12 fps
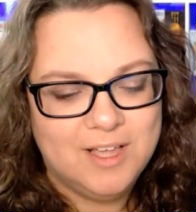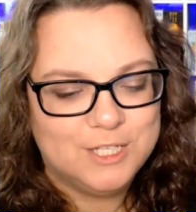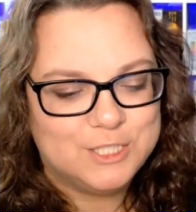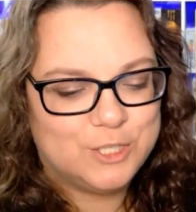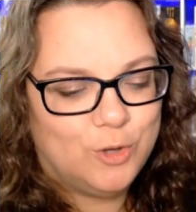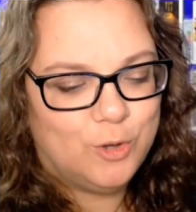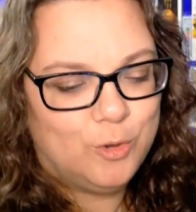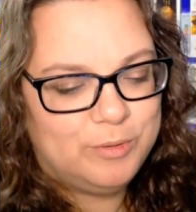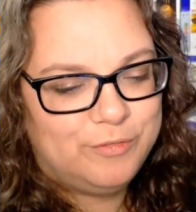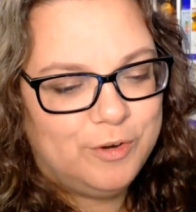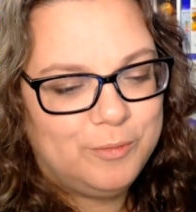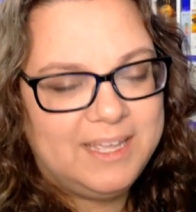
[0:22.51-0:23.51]
So
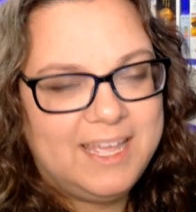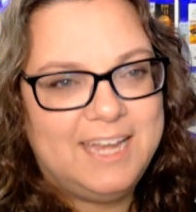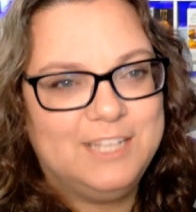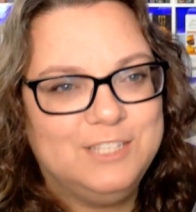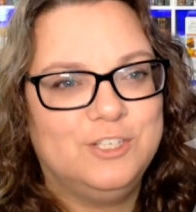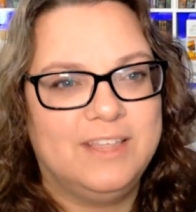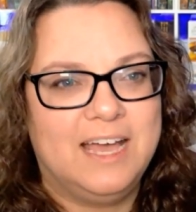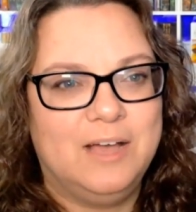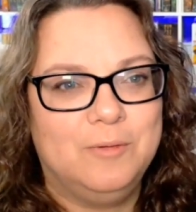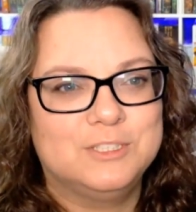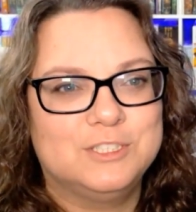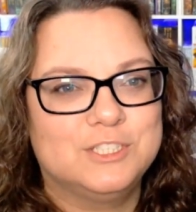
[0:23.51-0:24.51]
before we get into that,
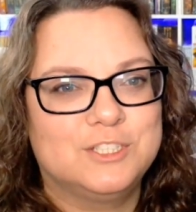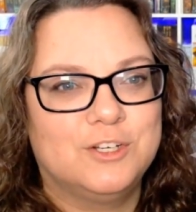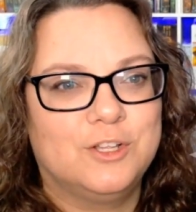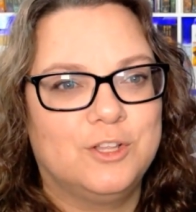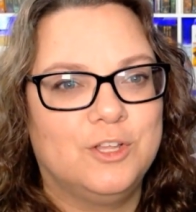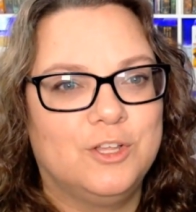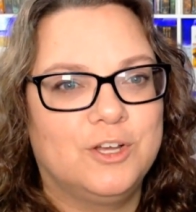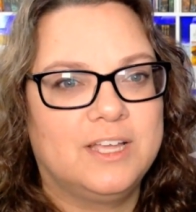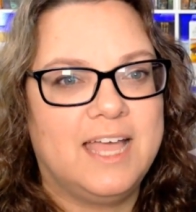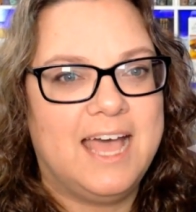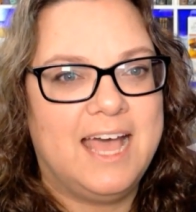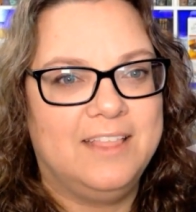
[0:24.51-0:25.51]
we're just going to look
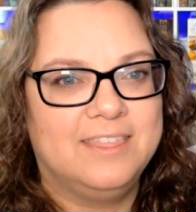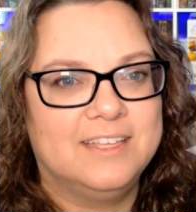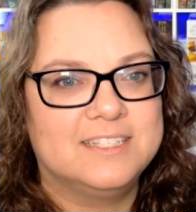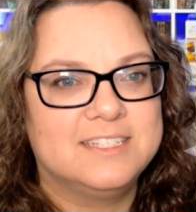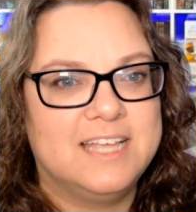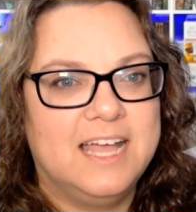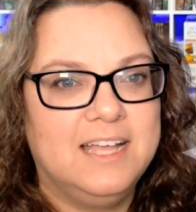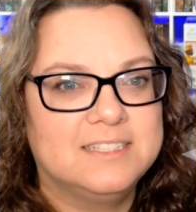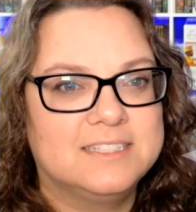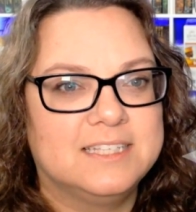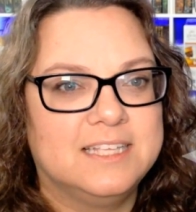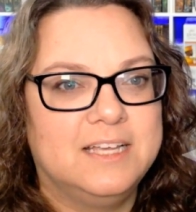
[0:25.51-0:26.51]
at the
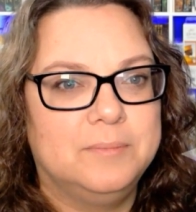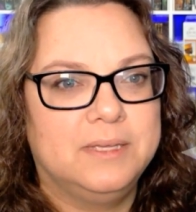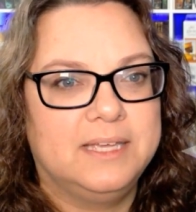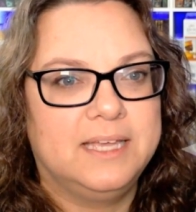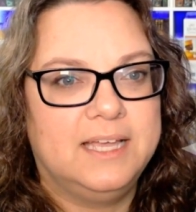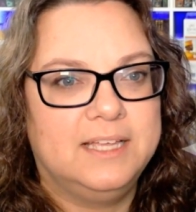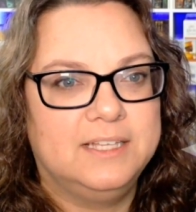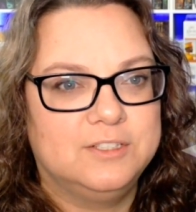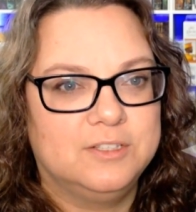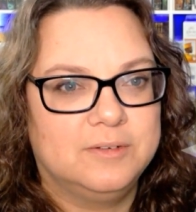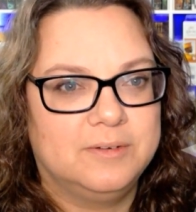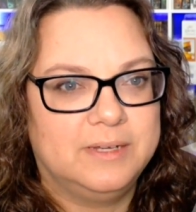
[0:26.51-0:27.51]
stats. Let me get
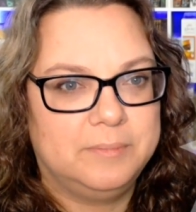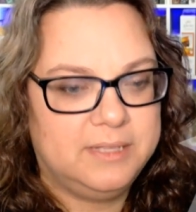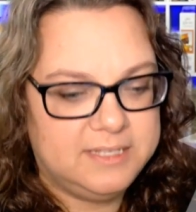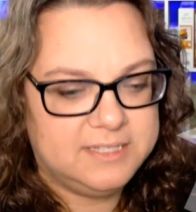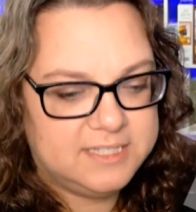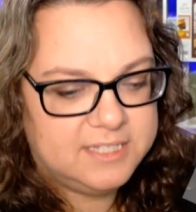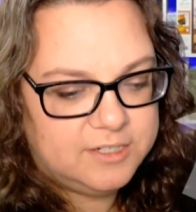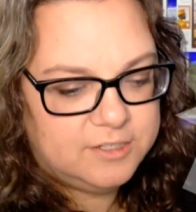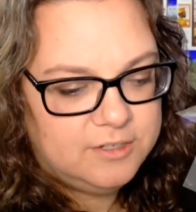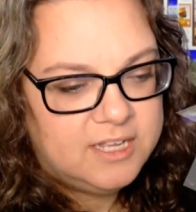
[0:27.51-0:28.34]
into the right place here.